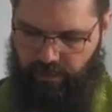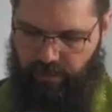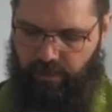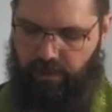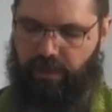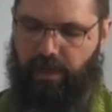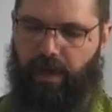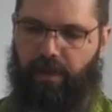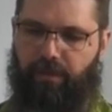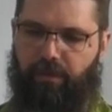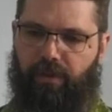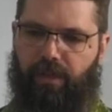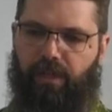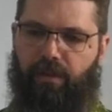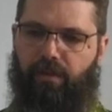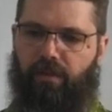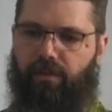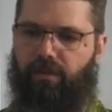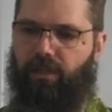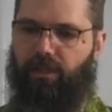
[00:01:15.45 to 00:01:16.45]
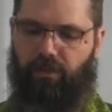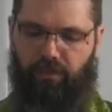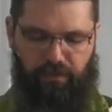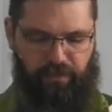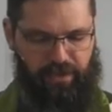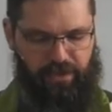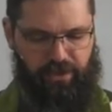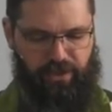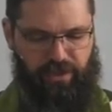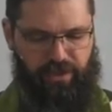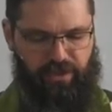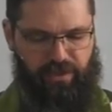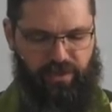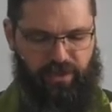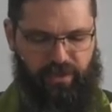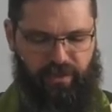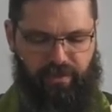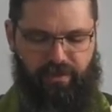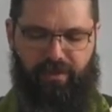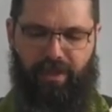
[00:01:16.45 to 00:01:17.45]
to gather in the little fishes,
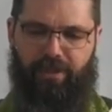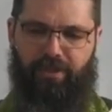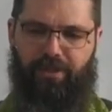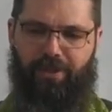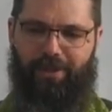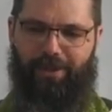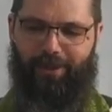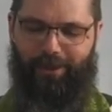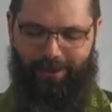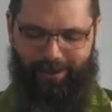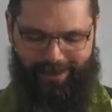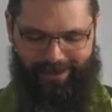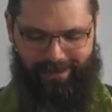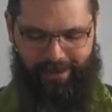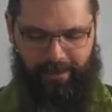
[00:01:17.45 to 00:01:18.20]
that's you,